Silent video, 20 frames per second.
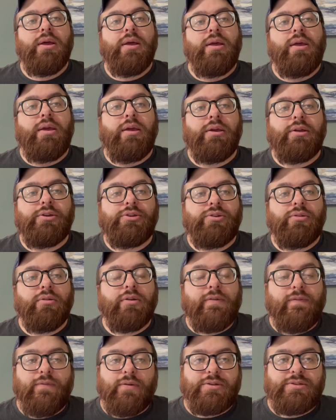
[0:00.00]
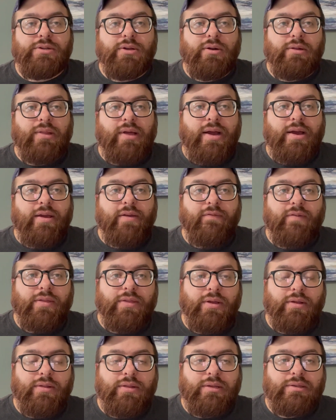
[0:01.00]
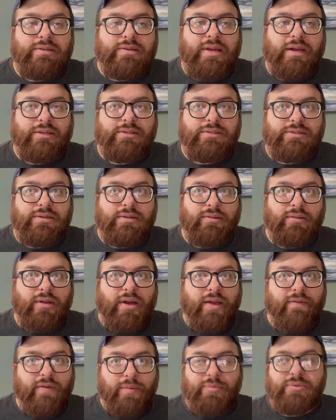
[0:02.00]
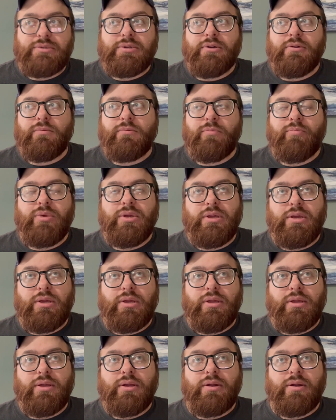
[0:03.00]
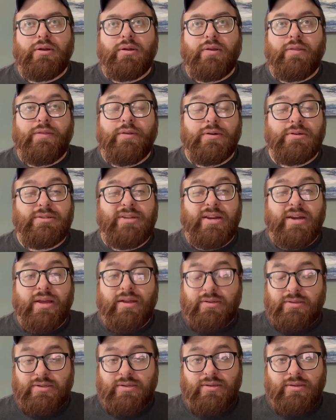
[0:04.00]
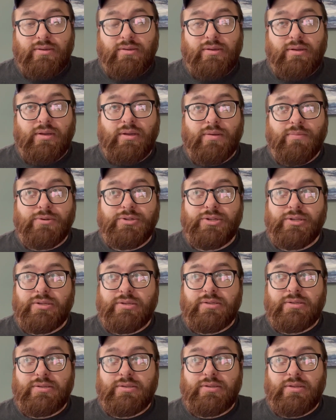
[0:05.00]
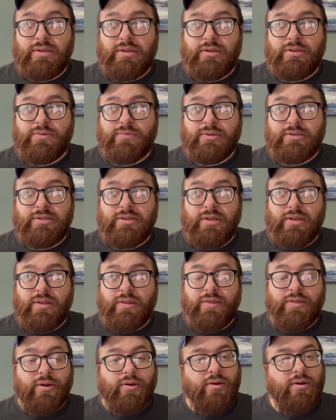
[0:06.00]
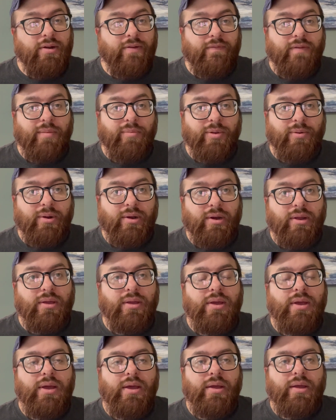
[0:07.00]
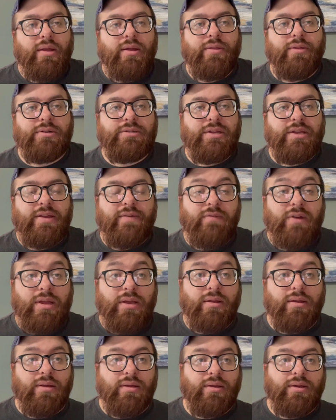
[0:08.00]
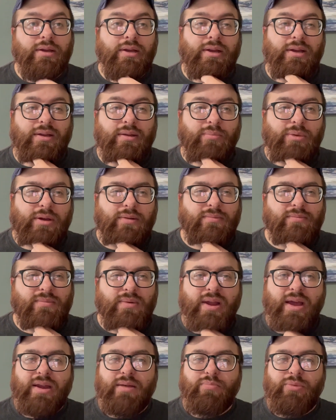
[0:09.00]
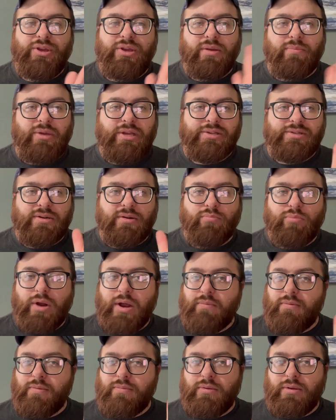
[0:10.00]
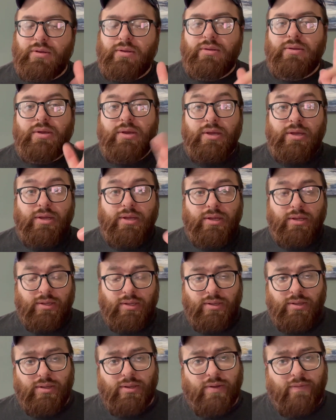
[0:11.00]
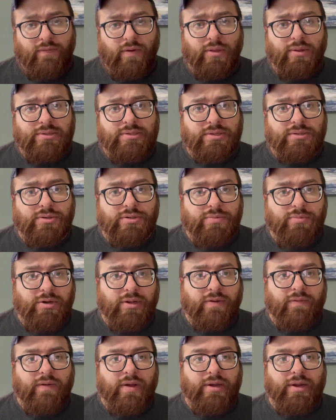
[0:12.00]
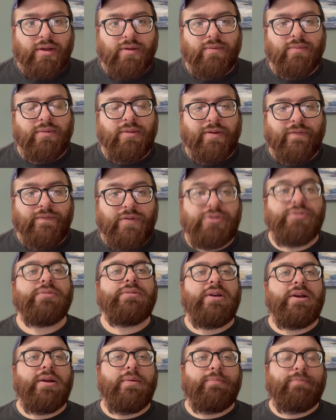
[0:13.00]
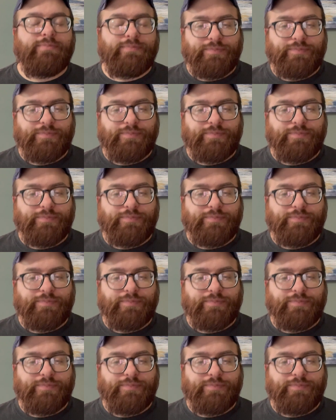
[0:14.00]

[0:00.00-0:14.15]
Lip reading: and look for us to go live. I think this next live episode will be on Thursday night, which is the 23rd of February. Thursday evening, about 9 p.m. Eastern, probably. Follow us on social media to find out the official time.